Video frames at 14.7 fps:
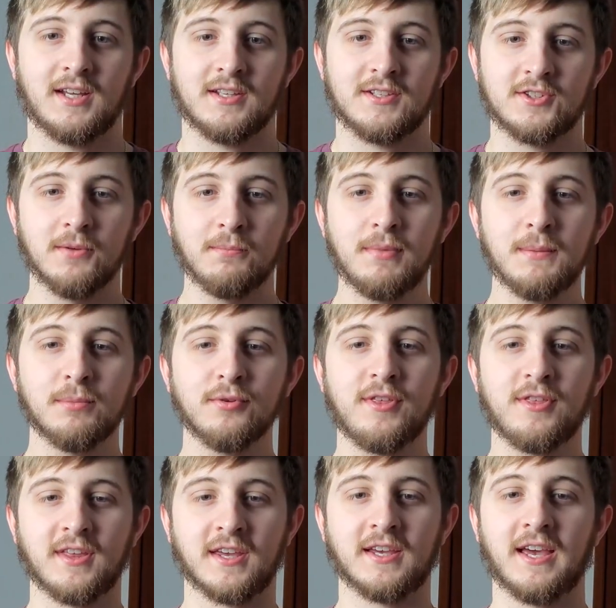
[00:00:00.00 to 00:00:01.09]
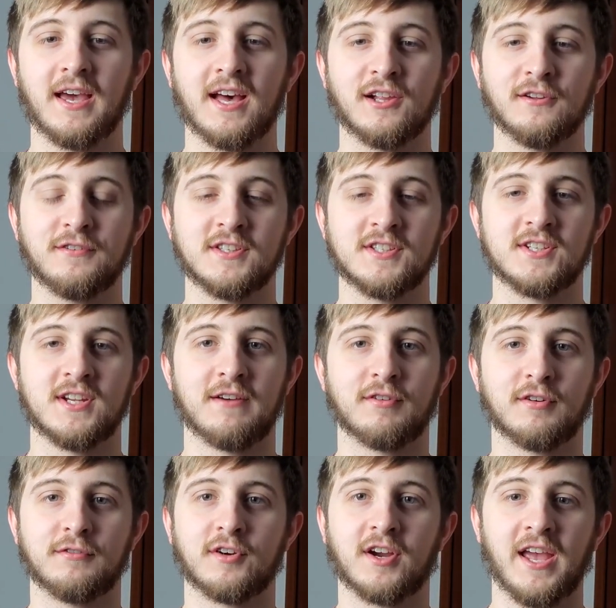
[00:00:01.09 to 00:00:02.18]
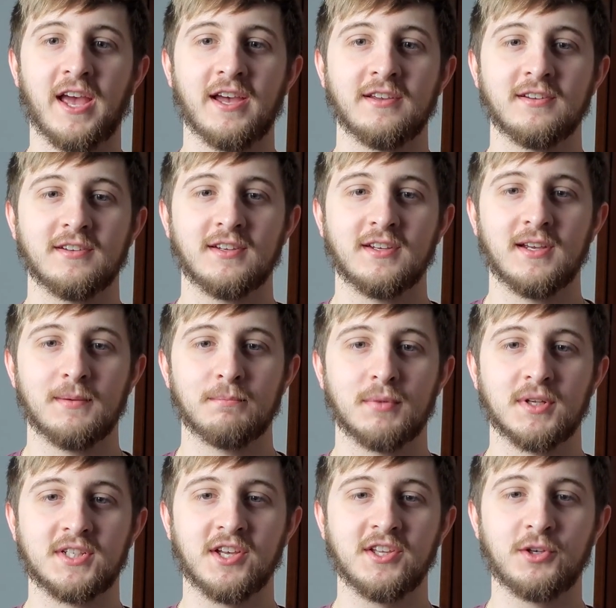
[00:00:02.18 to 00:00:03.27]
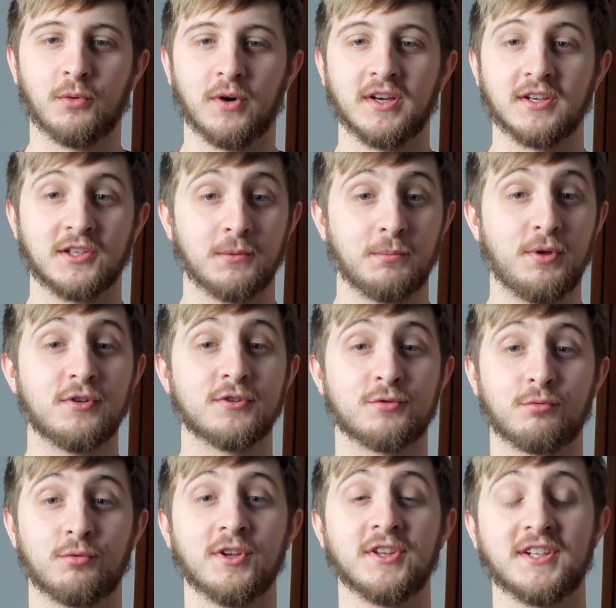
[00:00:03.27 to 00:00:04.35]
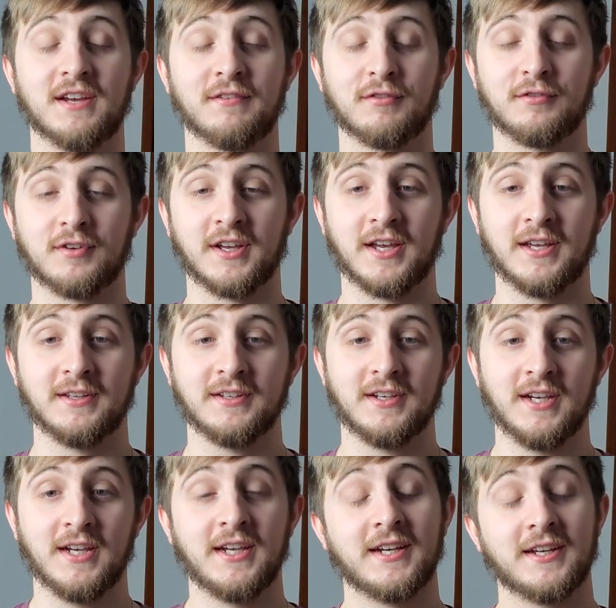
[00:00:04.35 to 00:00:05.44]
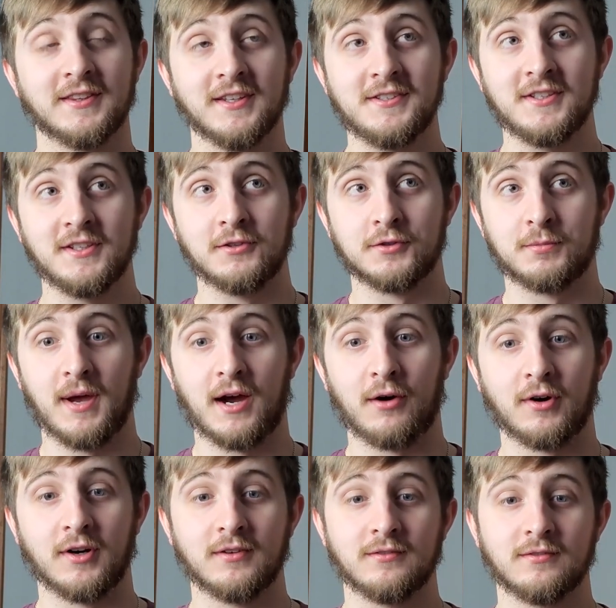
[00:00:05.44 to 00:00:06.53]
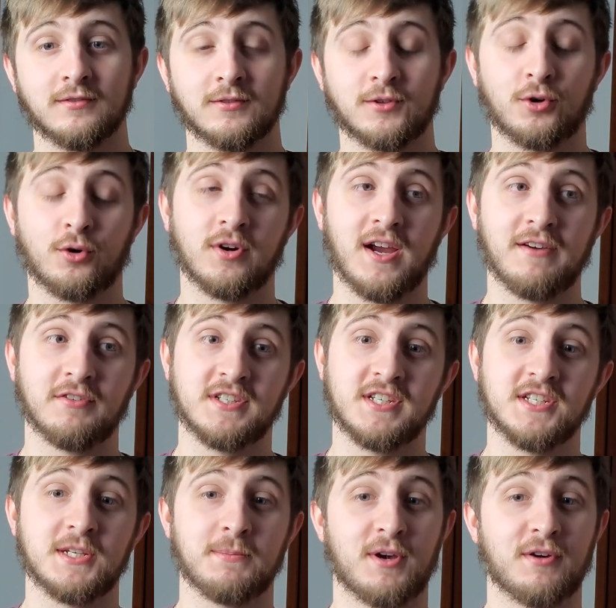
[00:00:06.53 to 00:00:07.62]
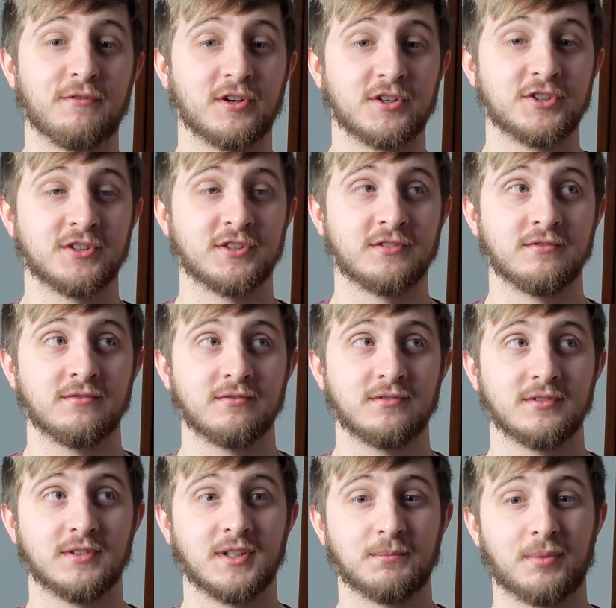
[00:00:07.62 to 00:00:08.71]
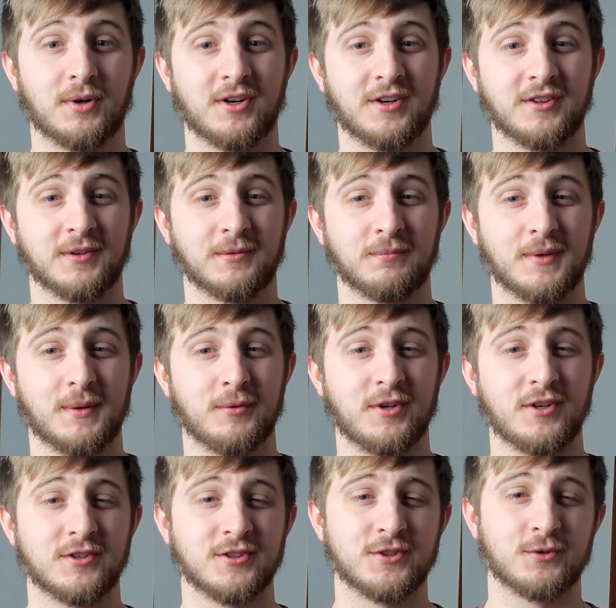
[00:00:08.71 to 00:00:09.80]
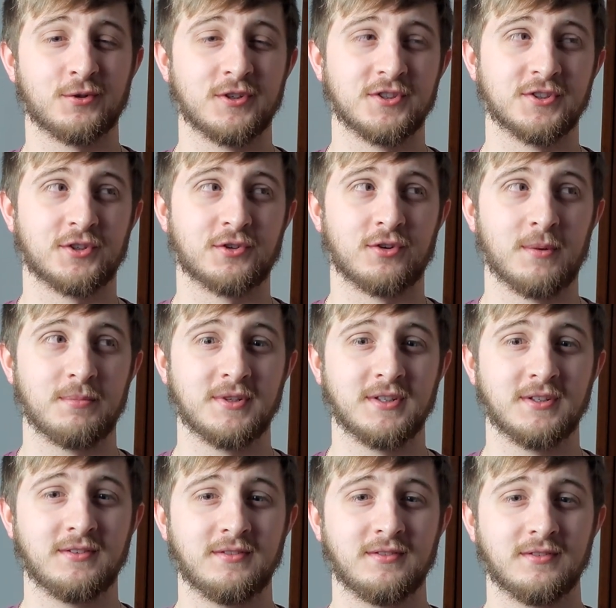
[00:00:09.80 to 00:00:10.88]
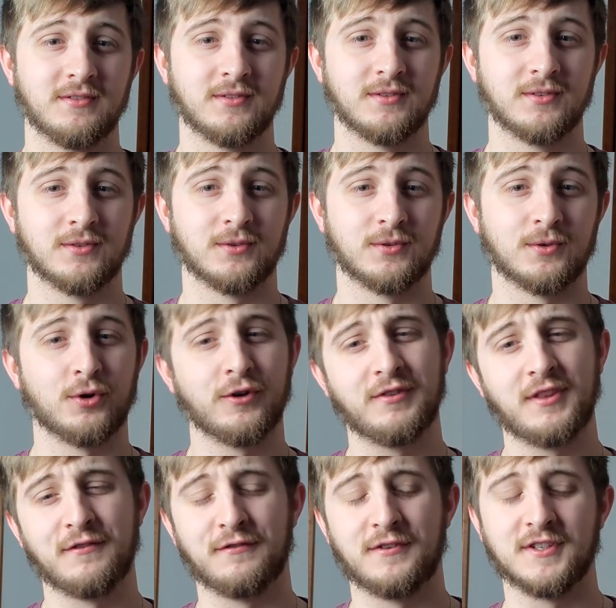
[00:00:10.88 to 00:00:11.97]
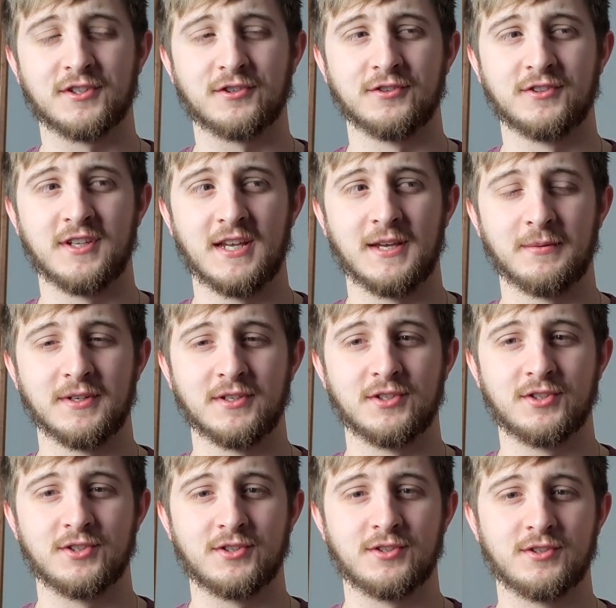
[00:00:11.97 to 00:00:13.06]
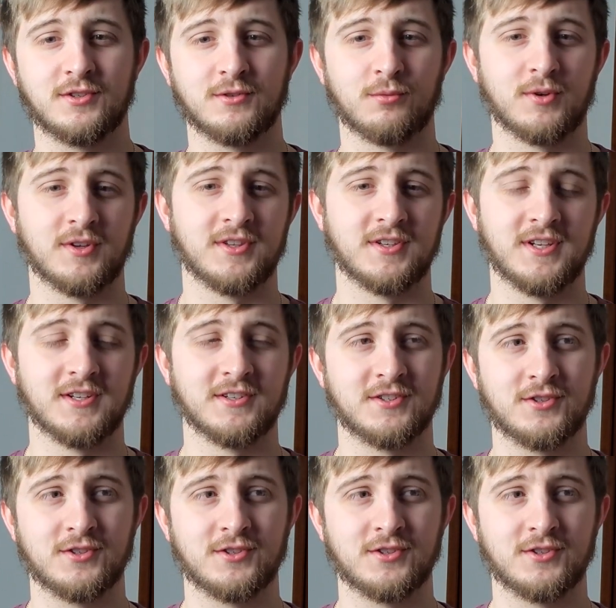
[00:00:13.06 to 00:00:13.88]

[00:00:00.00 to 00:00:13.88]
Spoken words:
Some people think elephants never forget, but tell you what, computers really never forget, unless they lose power, or have a system malfunction and part of their memory or storage is corrupted, or if they have physical damage to where the data is